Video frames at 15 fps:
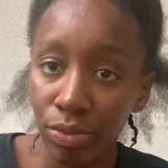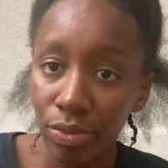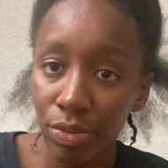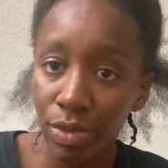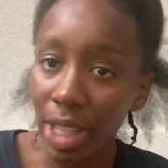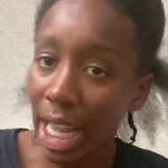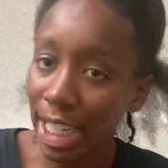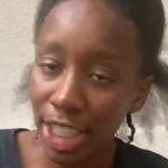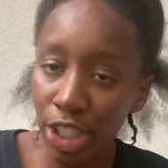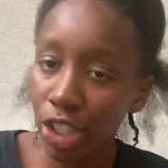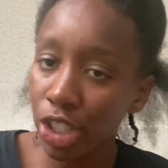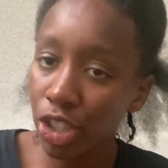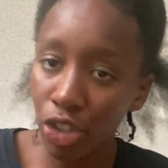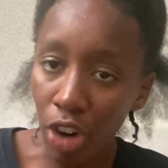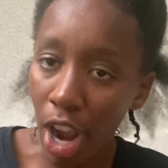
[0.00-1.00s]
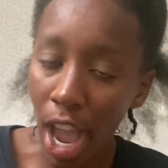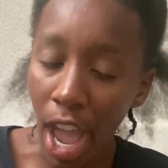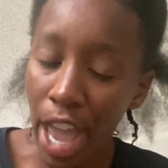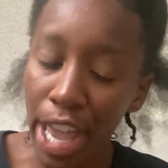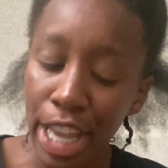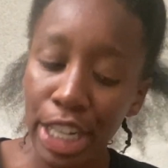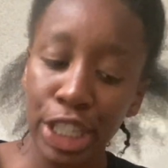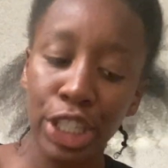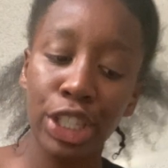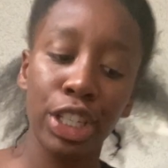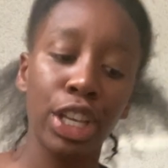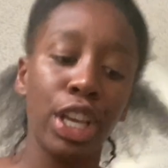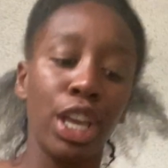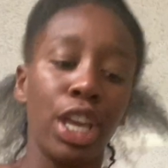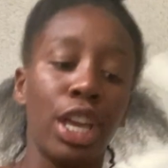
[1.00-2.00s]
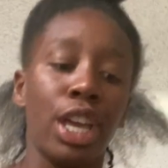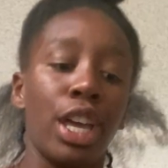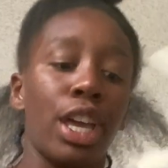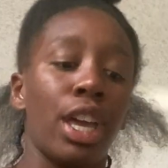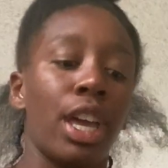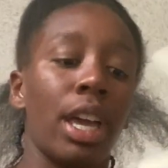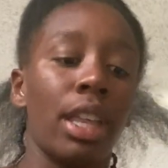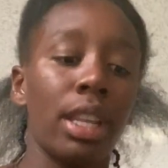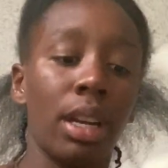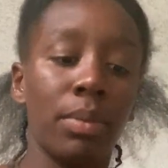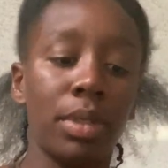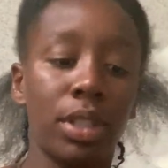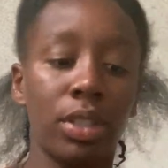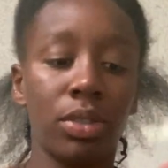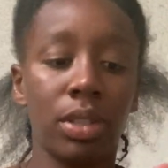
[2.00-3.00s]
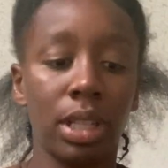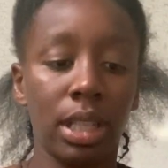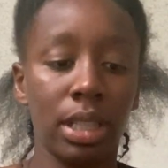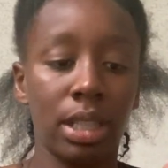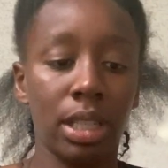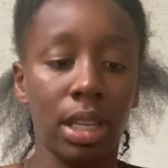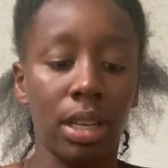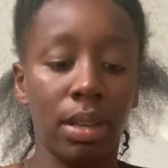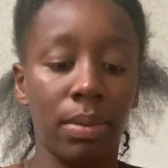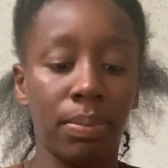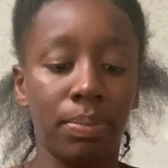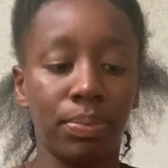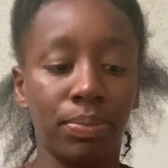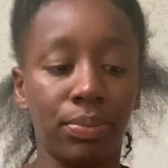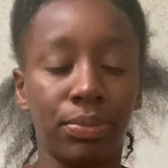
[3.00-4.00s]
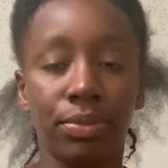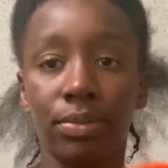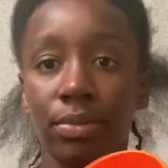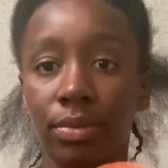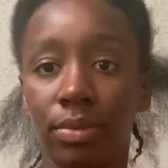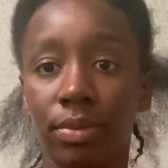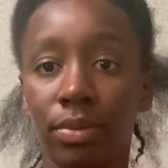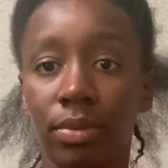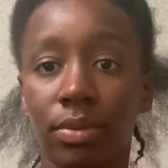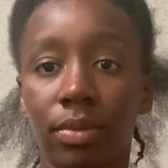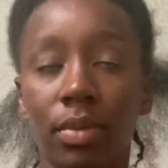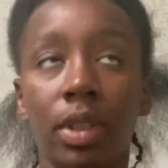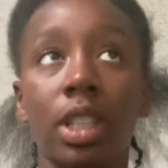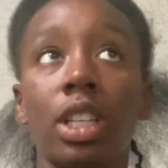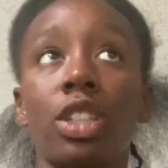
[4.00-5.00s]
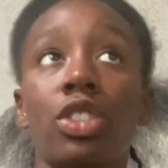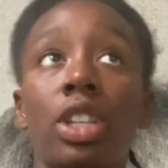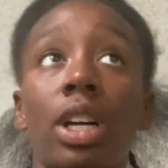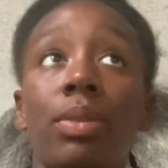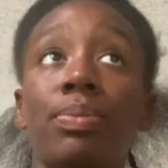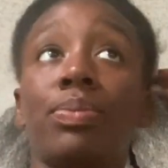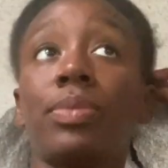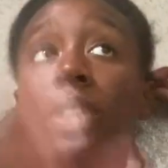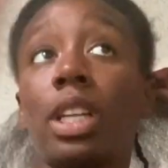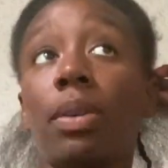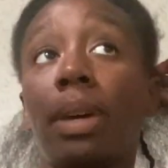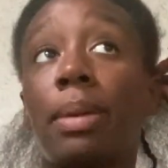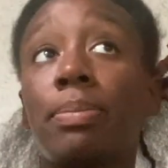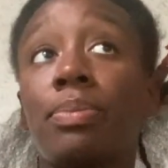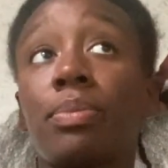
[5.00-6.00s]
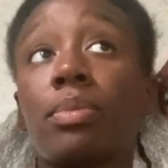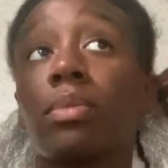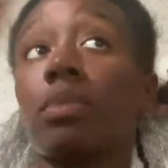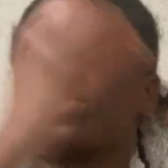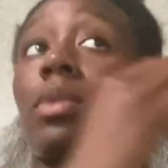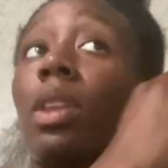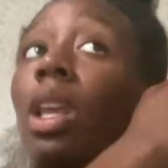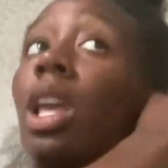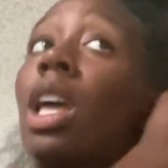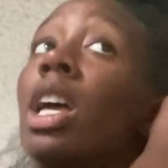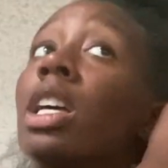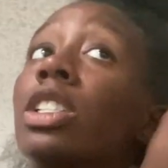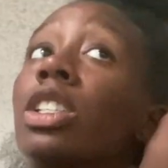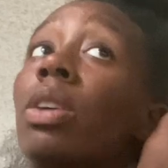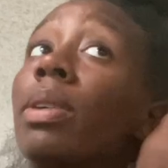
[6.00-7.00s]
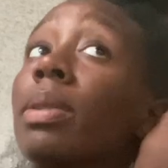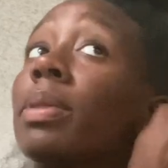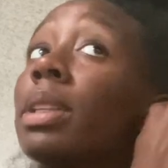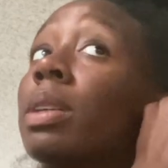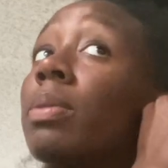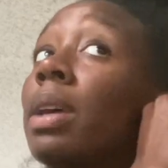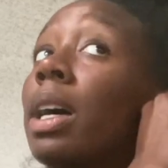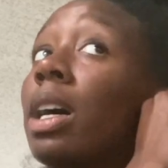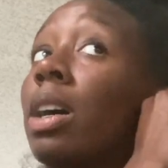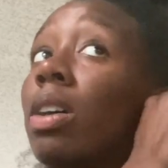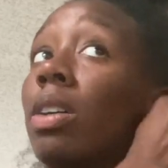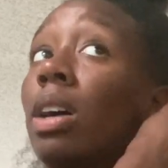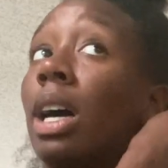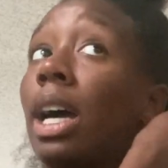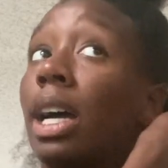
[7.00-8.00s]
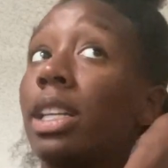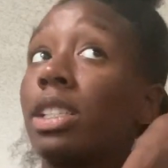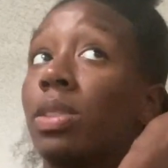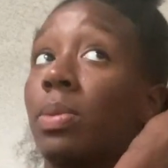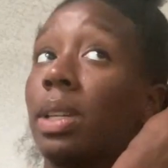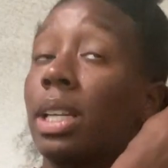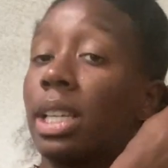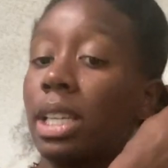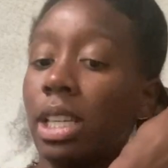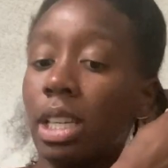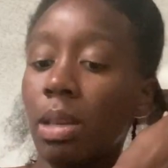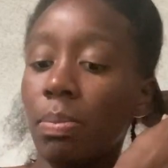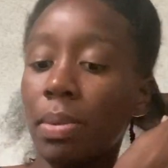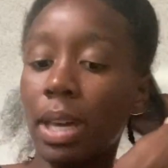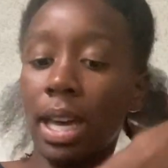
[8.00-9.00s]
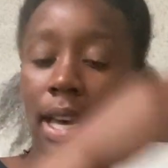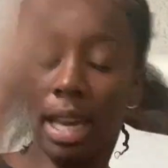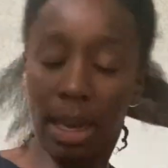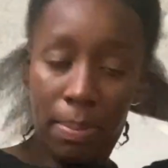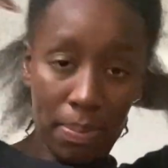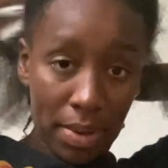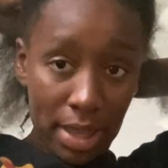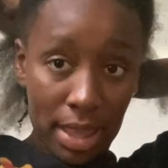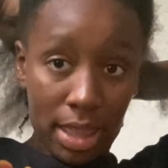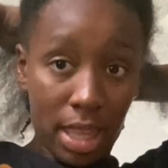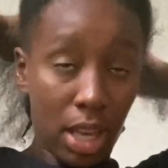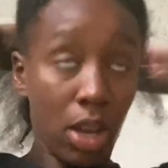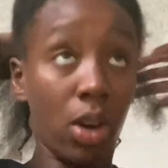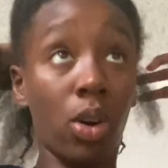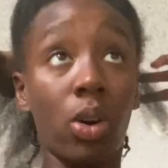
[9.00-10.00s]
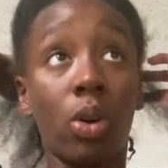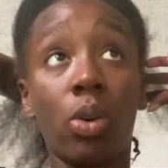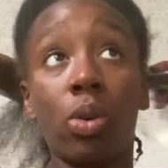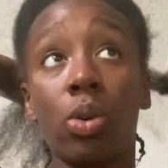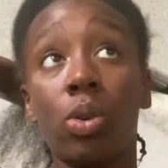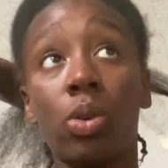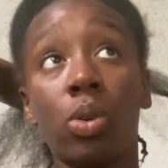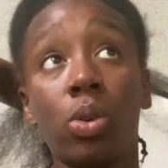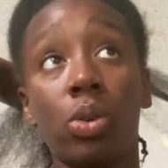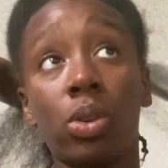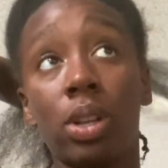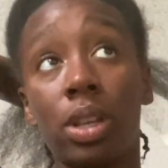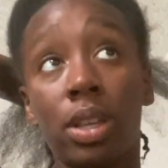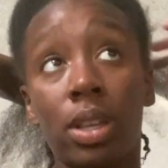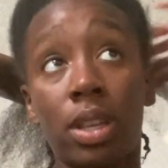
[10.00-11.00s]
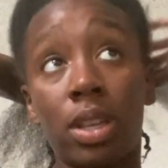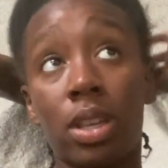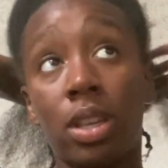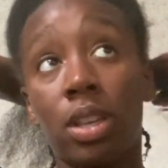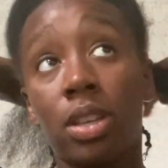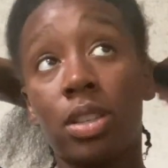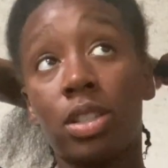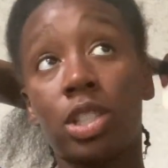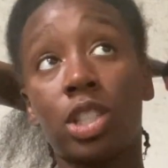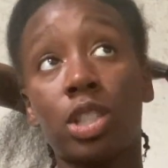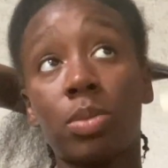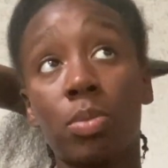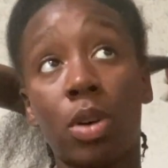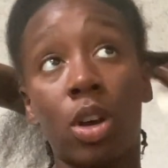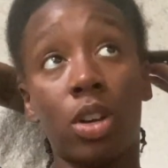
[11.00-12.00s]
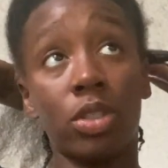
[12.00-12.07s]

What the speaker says: that's great. And then I'm just using some gel. Anyway. It's going really well. I just want to keep up the whole small